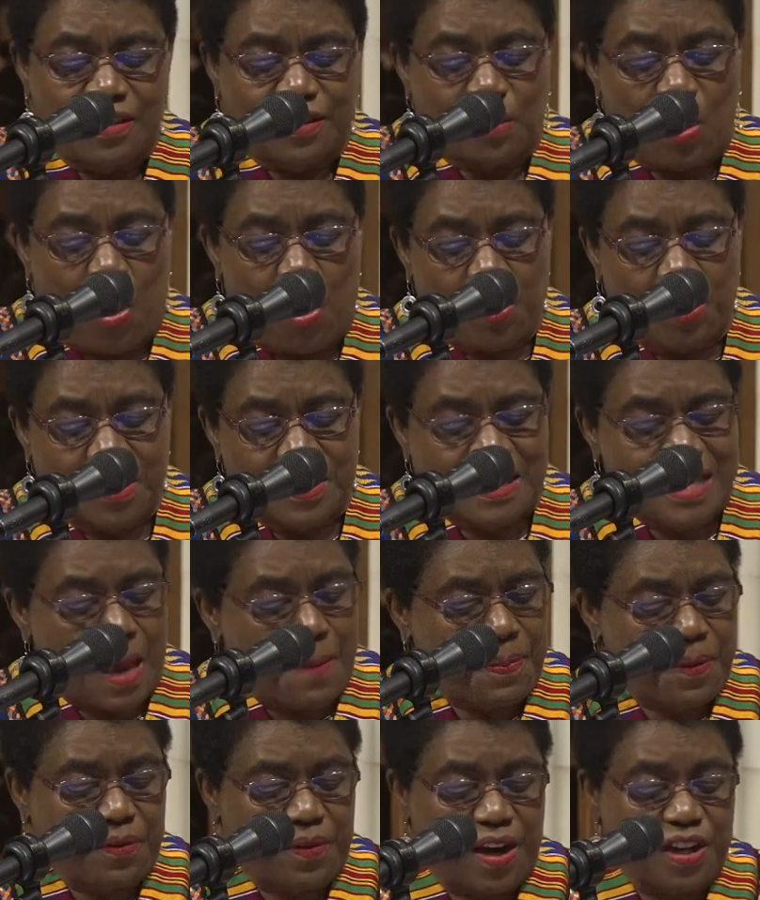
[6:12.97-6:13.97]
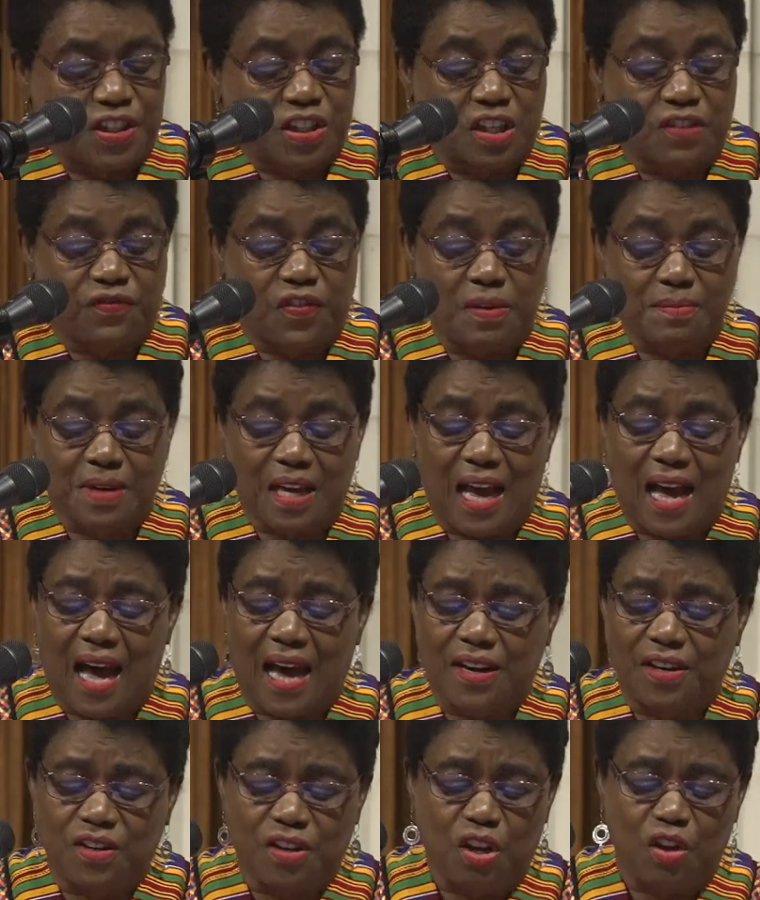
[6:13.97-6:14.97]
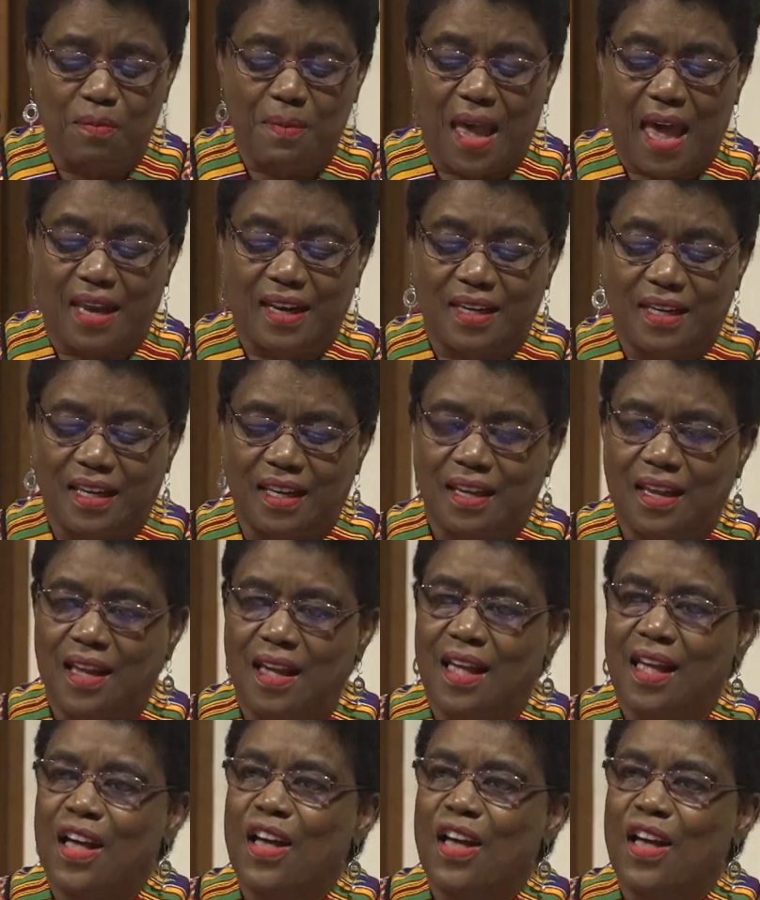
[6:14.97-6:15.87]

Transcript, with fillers: total separation from God and humanity,